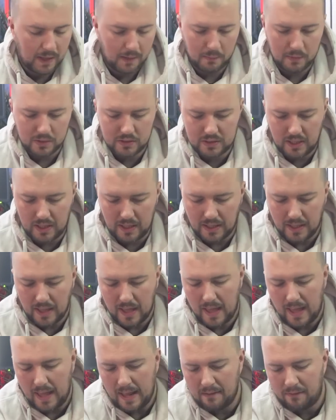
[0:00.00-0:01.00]
I'm going to see
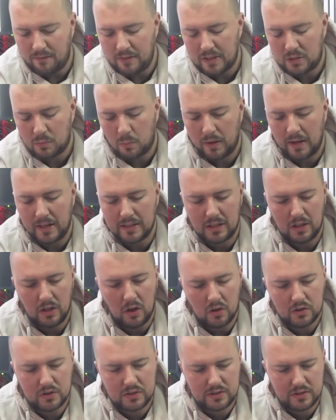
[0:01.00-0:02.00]
if this one has
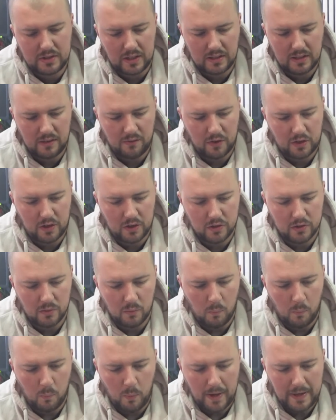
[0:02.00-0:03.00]
lost significant
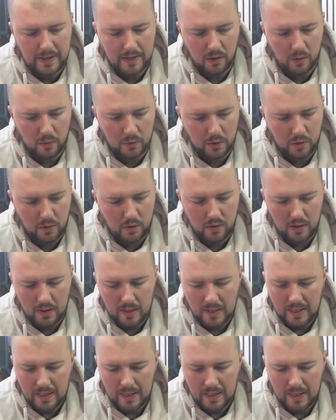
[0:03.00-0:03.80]
weight or not.